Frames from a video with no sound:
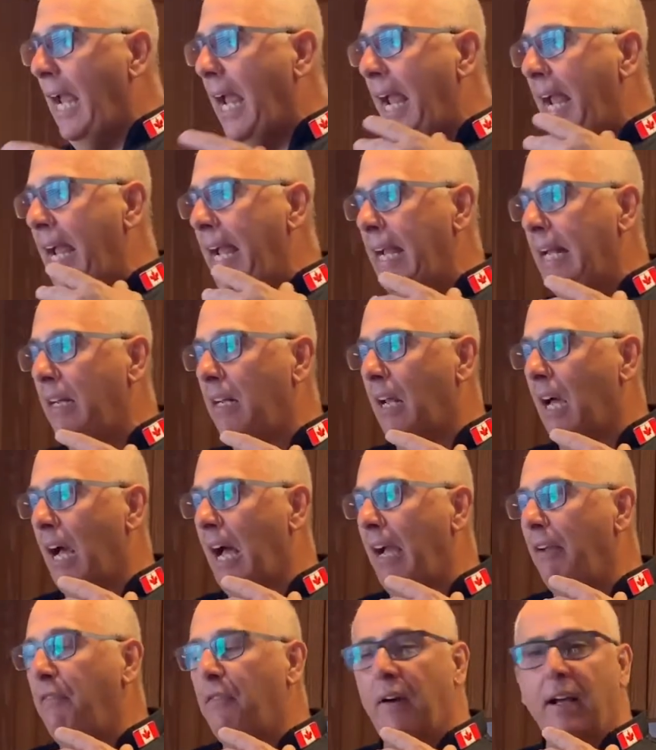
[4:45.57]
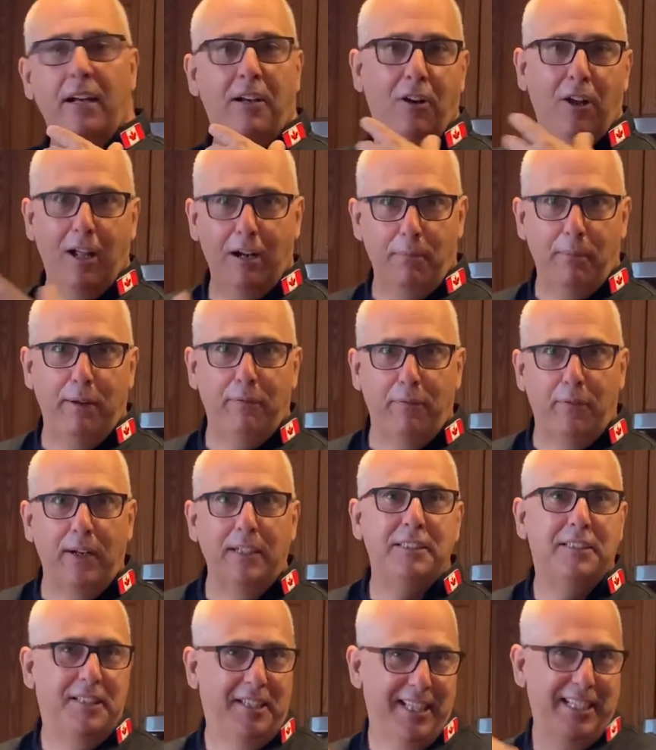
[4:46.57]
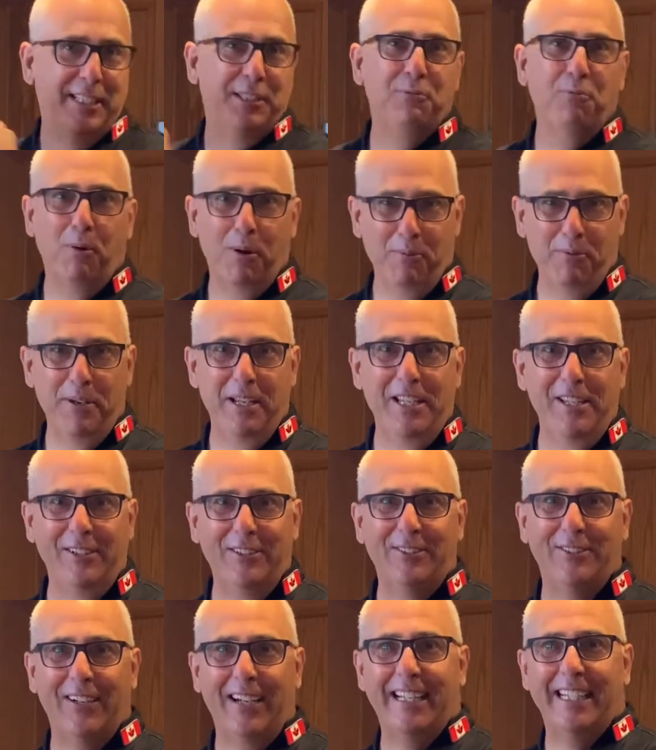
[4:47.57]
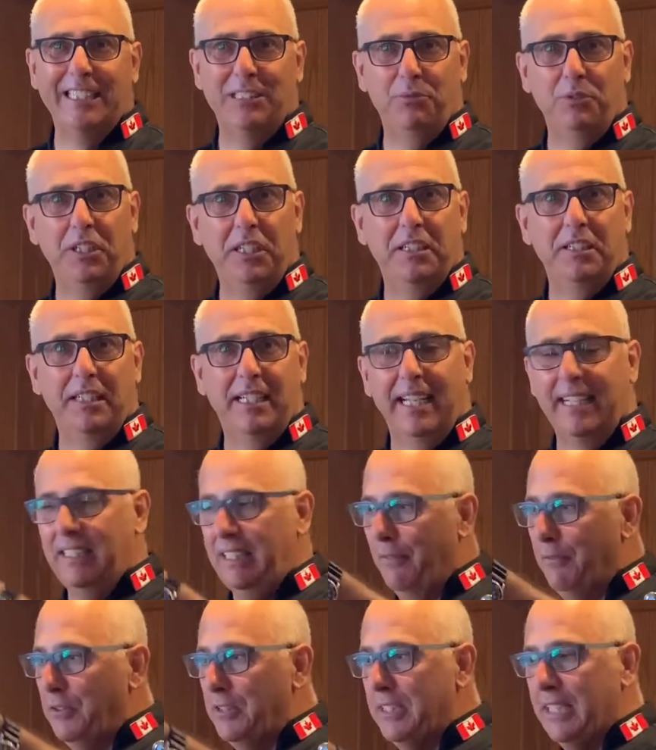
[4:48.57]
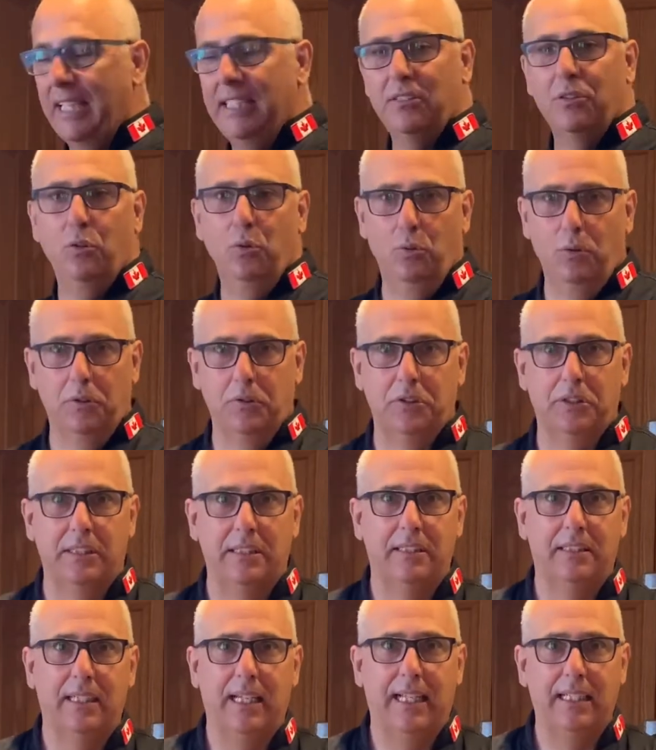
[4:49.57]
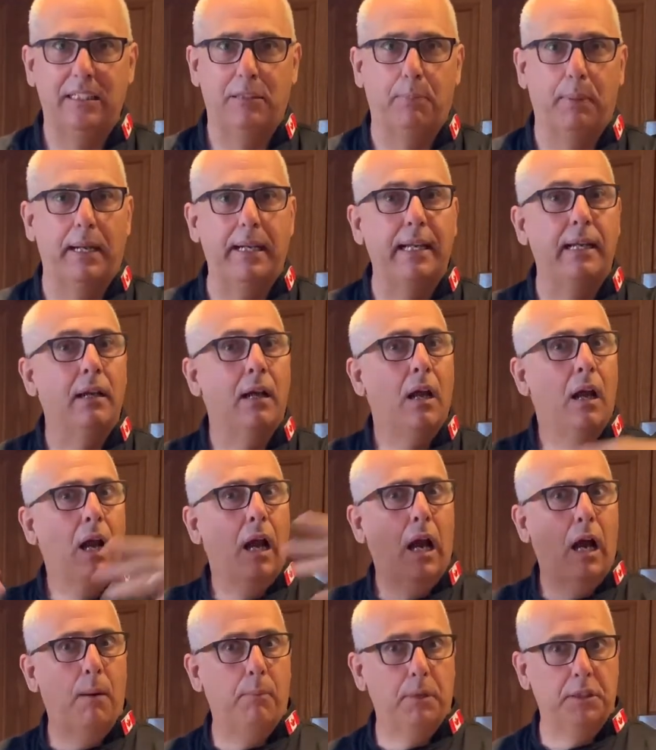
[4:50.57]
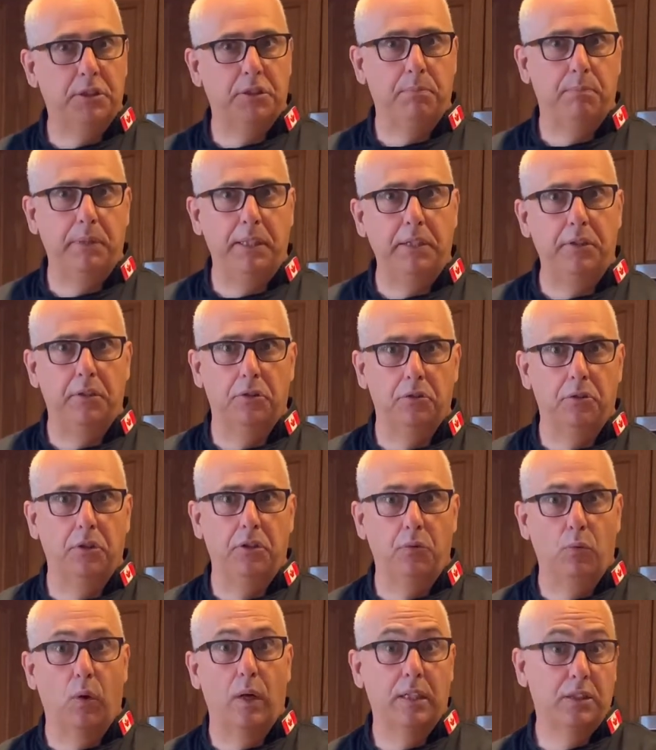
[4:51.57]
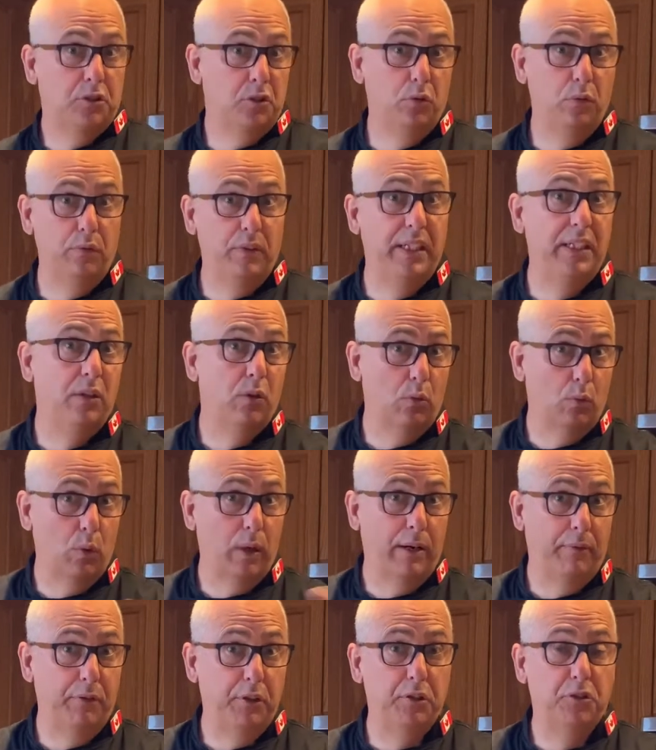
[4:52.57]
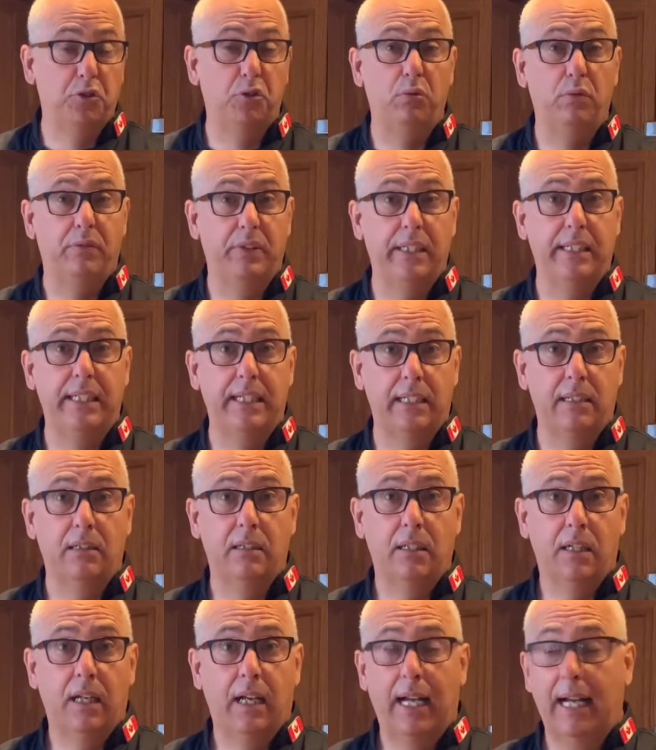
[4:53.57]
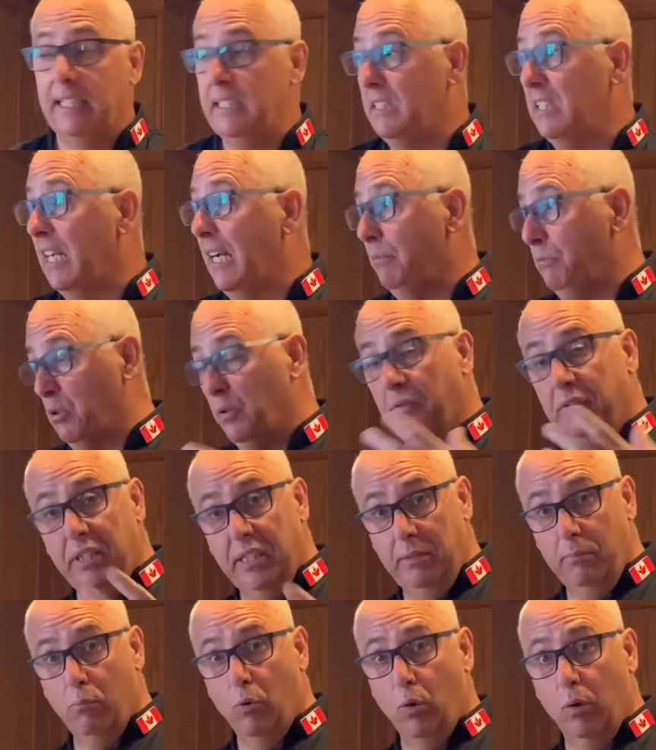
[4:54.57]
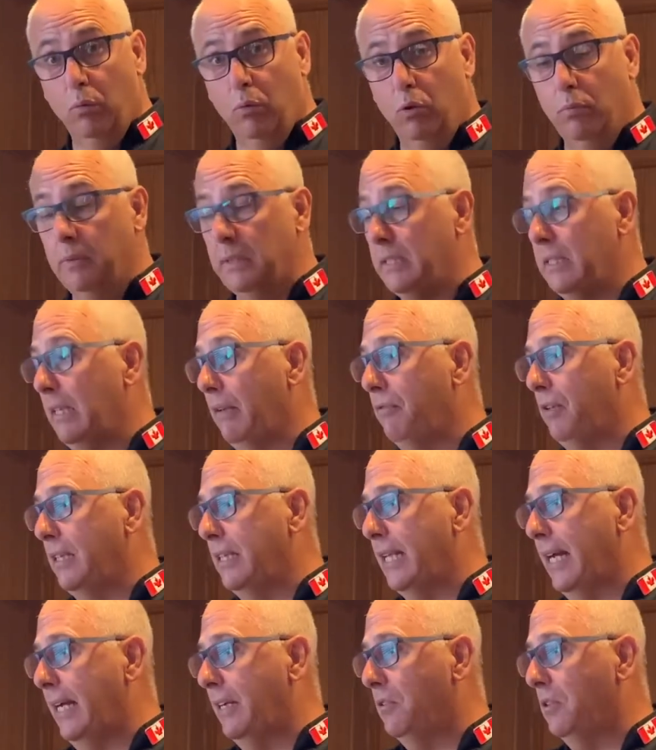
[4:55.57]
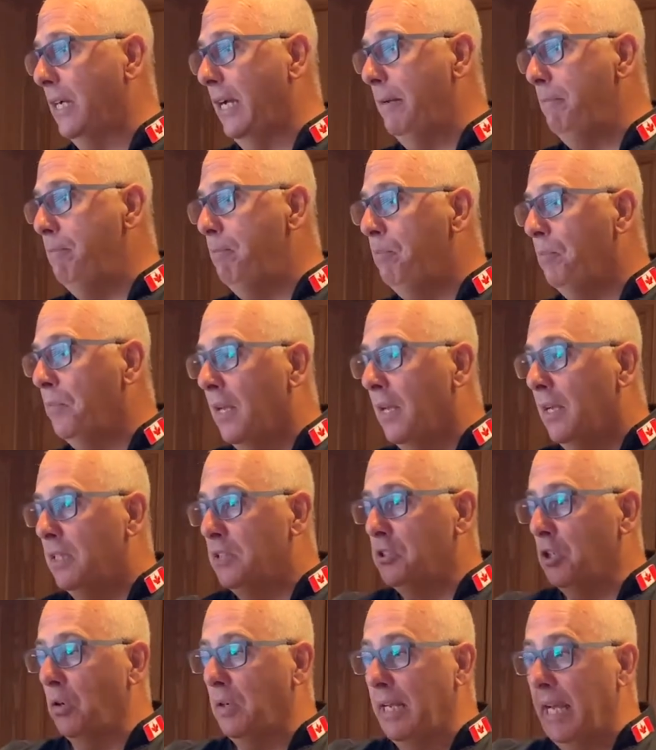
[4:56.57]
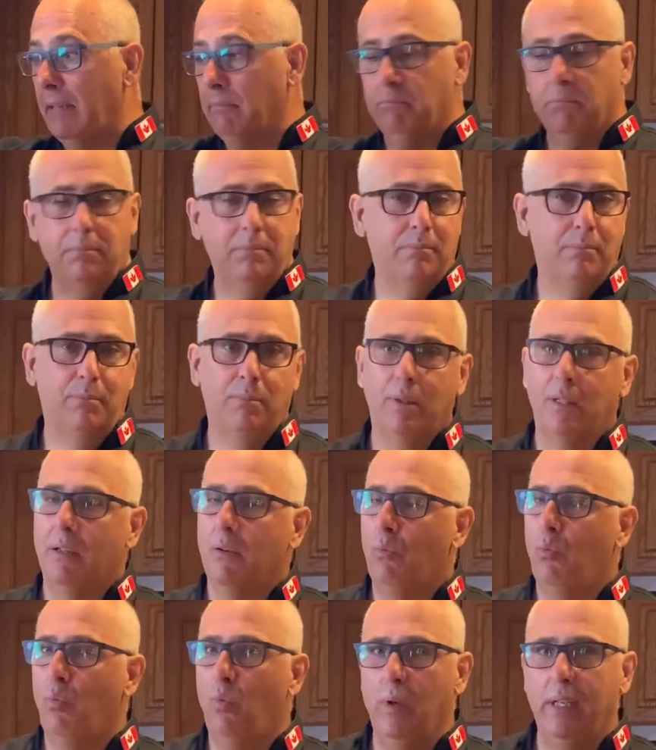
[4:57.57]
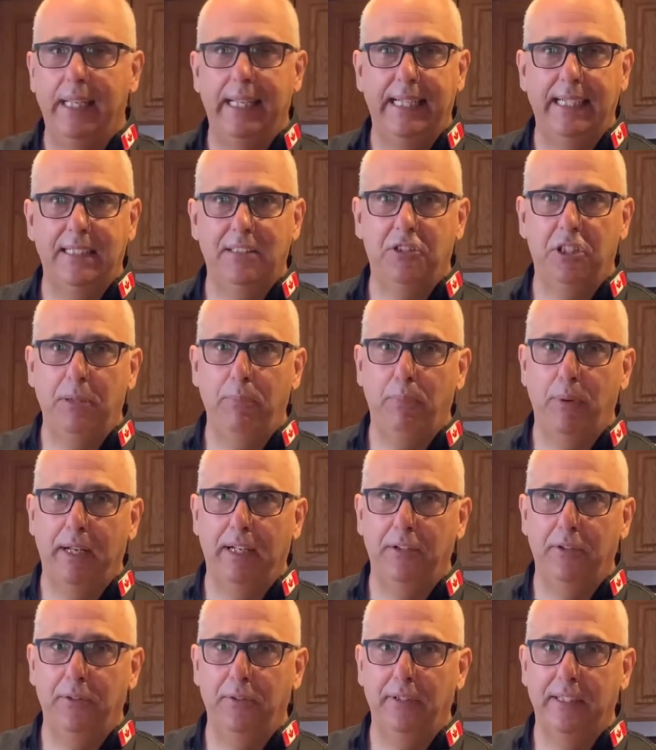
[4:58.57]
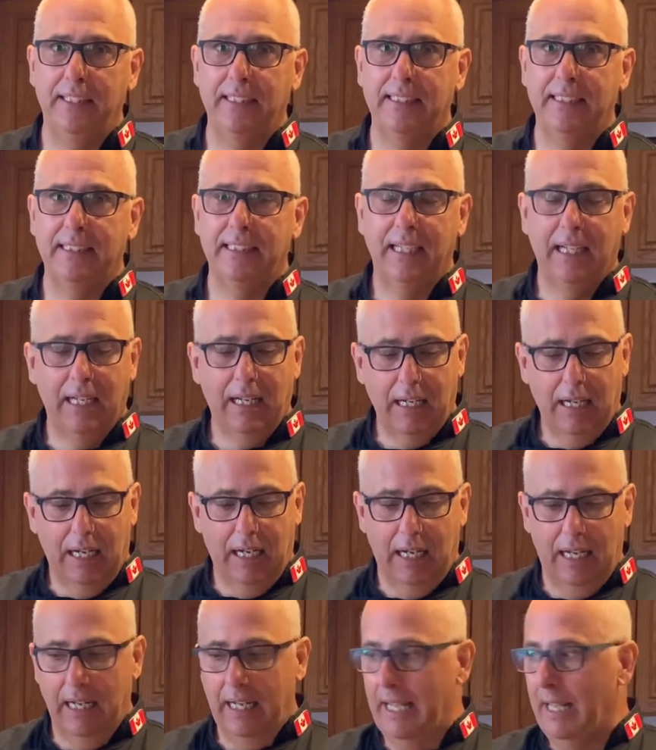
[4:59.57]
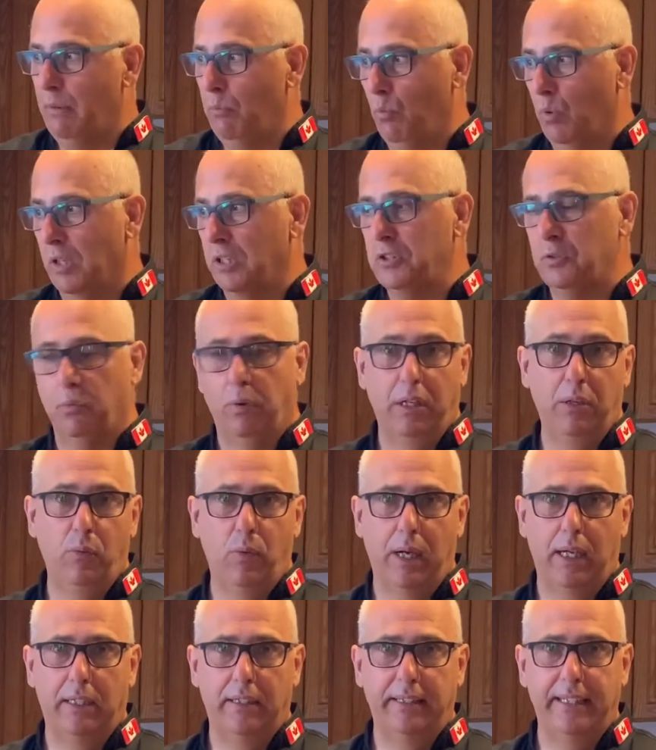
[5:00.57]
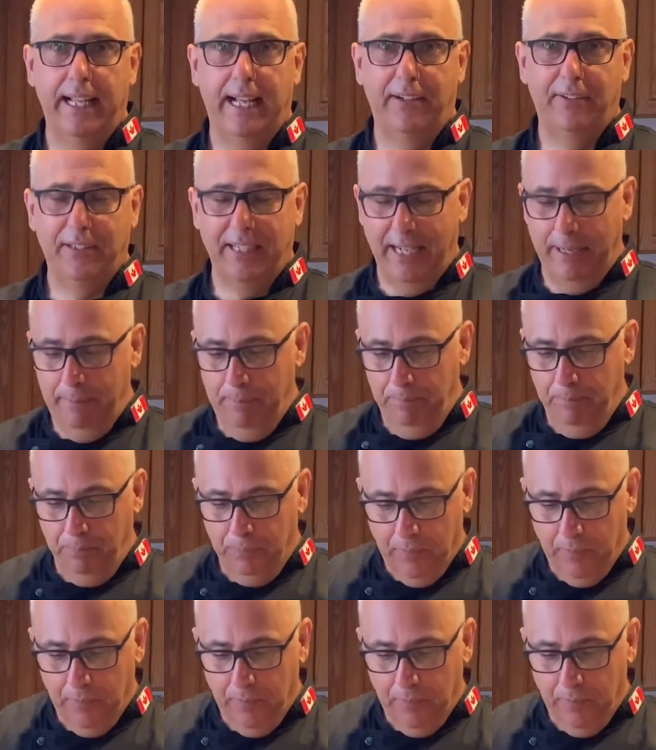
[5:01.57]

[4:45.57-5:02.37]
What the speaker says: And I find a lot of my friends, this is what we use, right? Because we can get different size coolers and depending how much meat you want to sous vide or whatever you're sous vide at a time, so you need more room and stuff like that, okay? So again, cheap way to do this and works really well in that, okay?